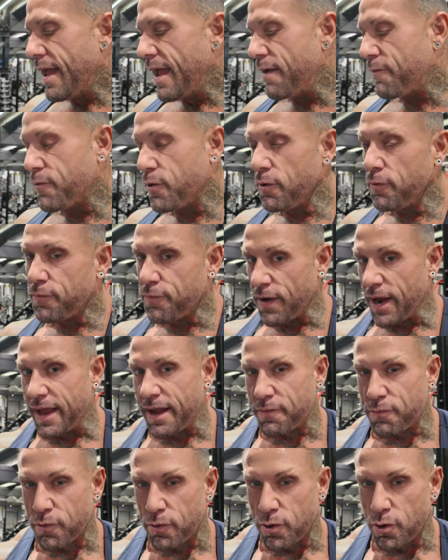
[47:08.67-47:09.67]
if you
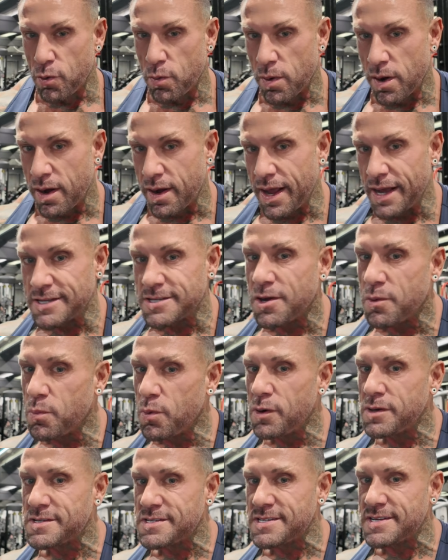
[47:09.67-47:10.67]
flake through your workouts, I
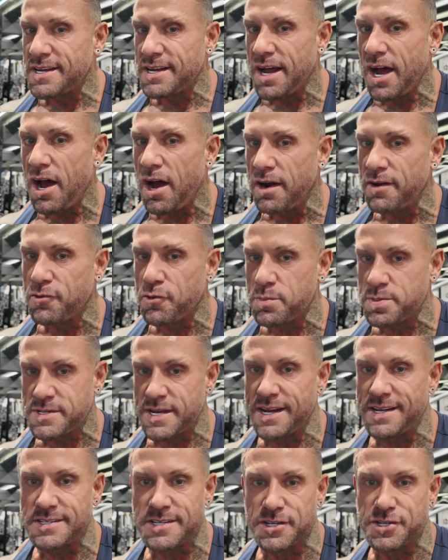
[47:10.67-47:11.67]
would
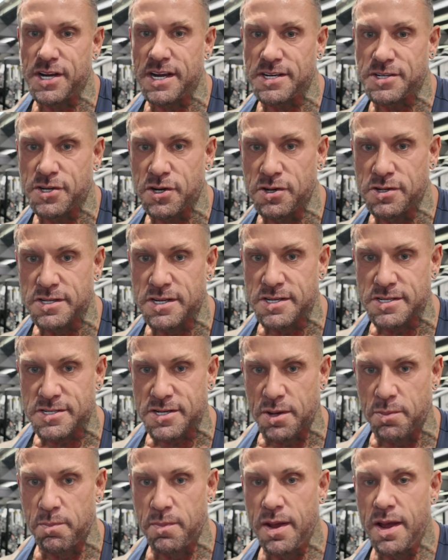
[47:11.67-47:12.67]
100% suggest using
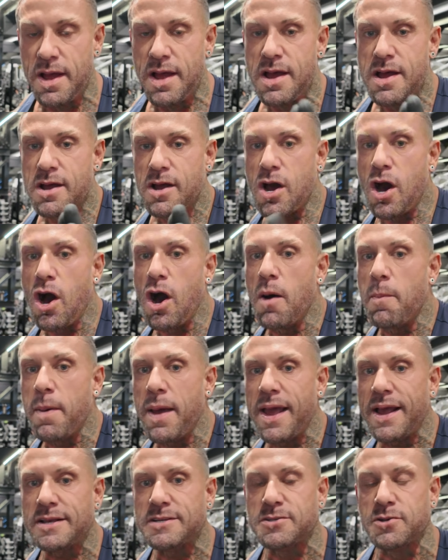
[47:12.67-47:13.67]
some
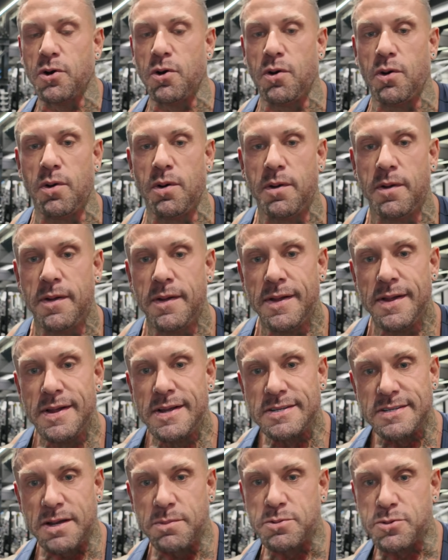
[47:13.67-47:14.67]
Carb-X or
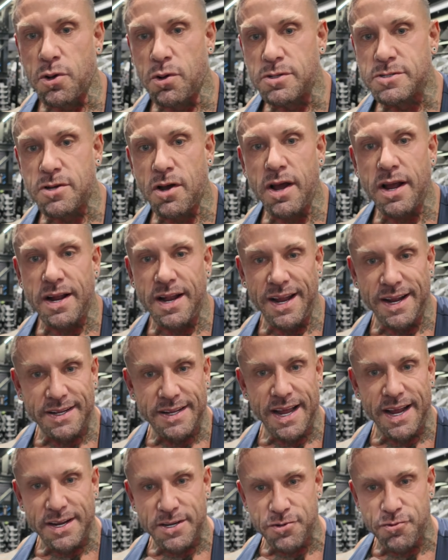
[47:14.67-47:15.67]
some sort of cyclic
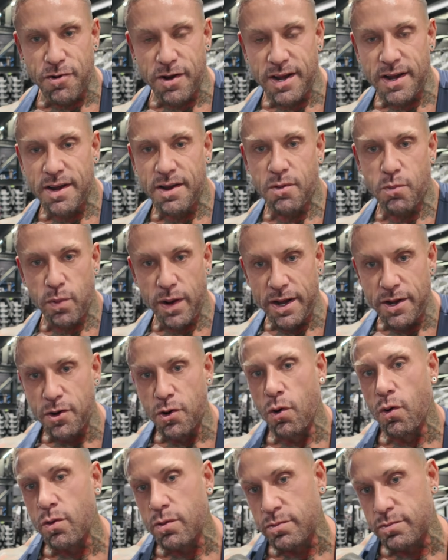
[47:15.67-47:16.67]
dextrin in
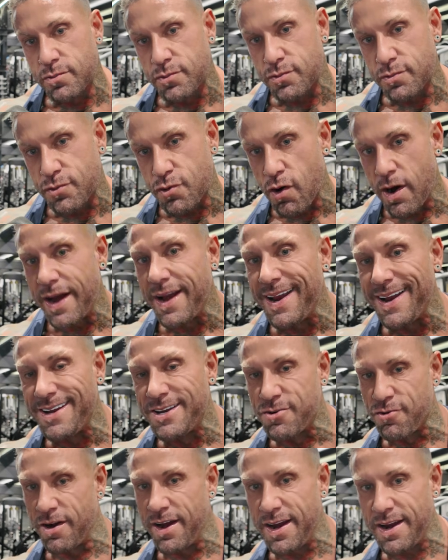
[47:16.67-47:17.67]
your
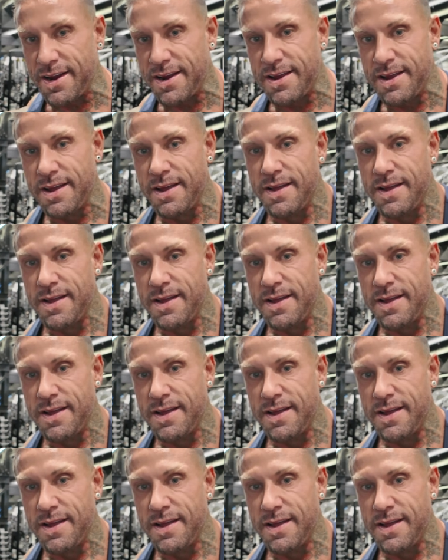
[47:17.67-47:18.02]
training drink.